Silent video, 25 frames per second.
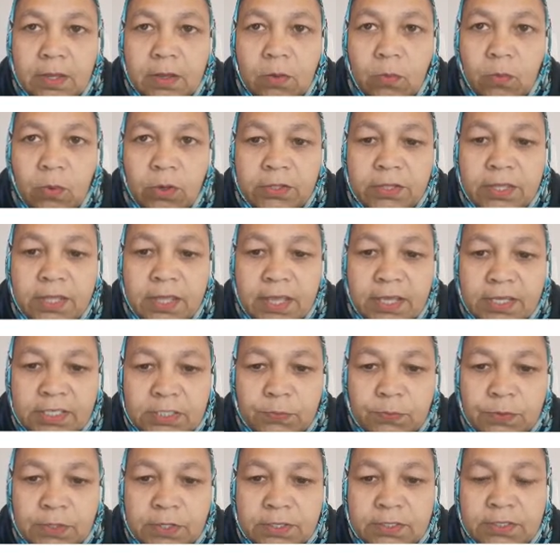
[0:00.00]
what the
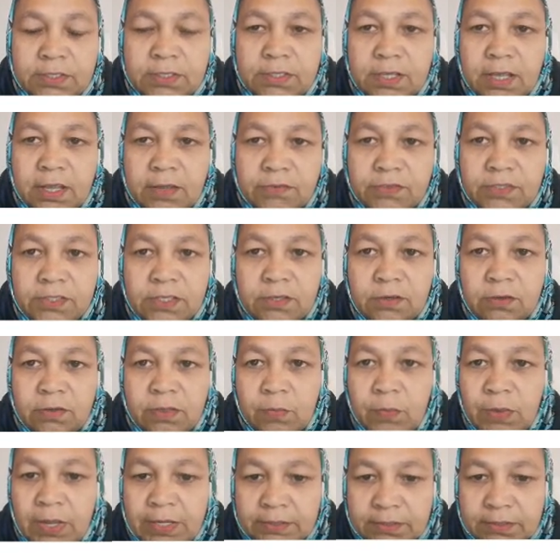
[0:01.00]
experts have said
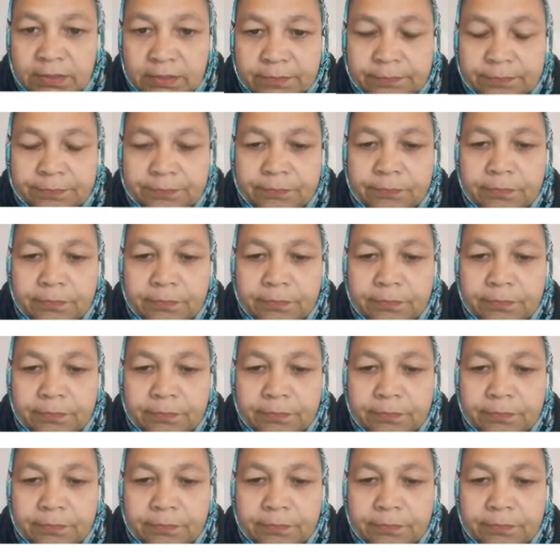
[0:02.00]
on the matter.